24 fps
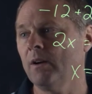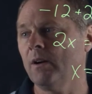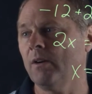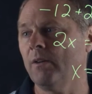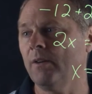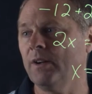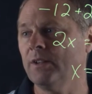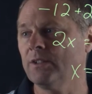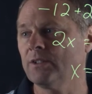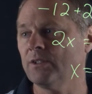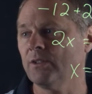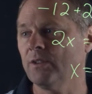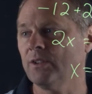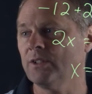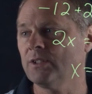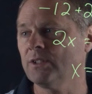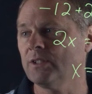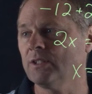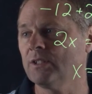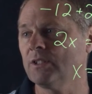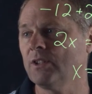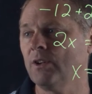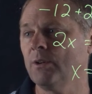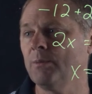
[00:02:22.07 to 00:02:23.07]
All right, so
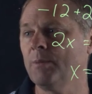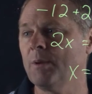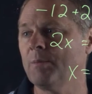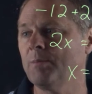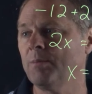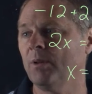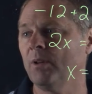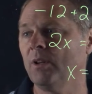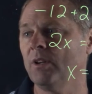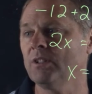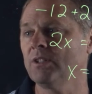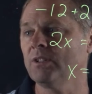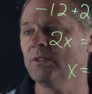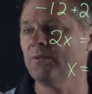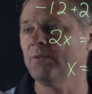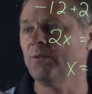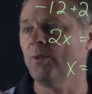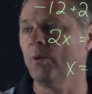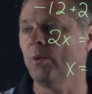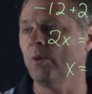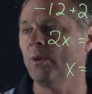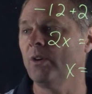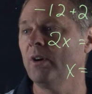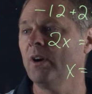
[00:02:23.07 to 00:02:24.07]
this is going to be
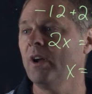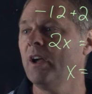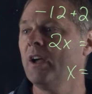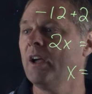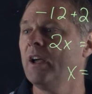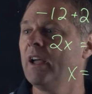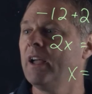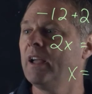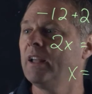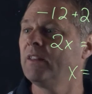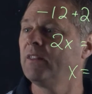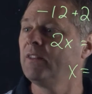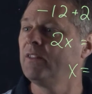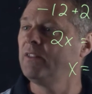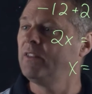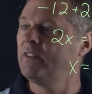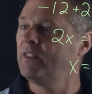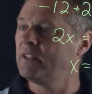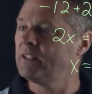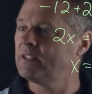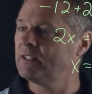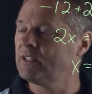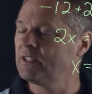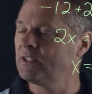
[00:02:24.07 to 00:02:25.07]
+4.
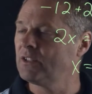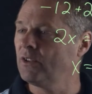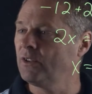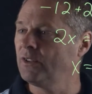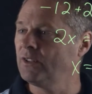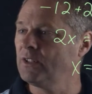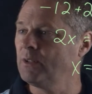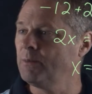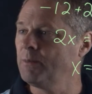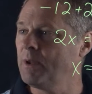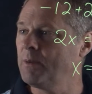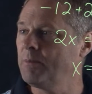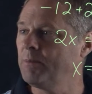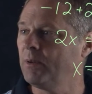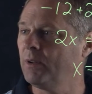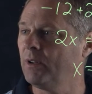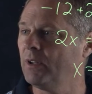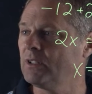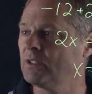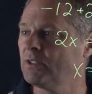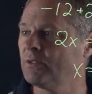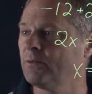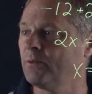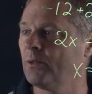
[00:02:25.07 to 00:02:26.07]
This is going to be
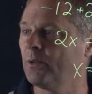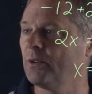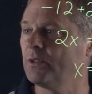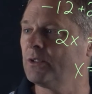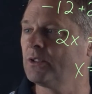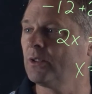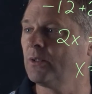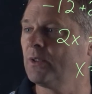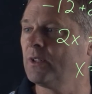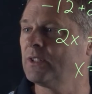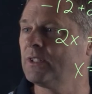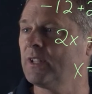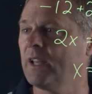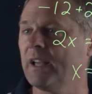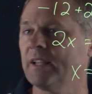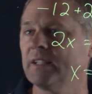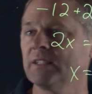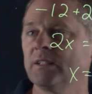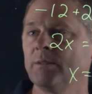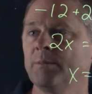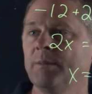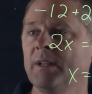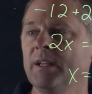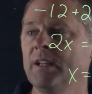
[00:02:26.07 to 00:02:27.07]
+4, so this
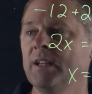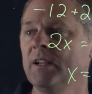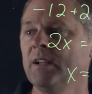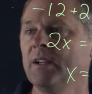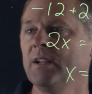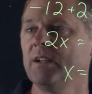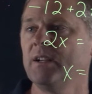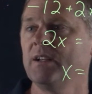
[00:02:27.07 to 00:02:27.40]
has to be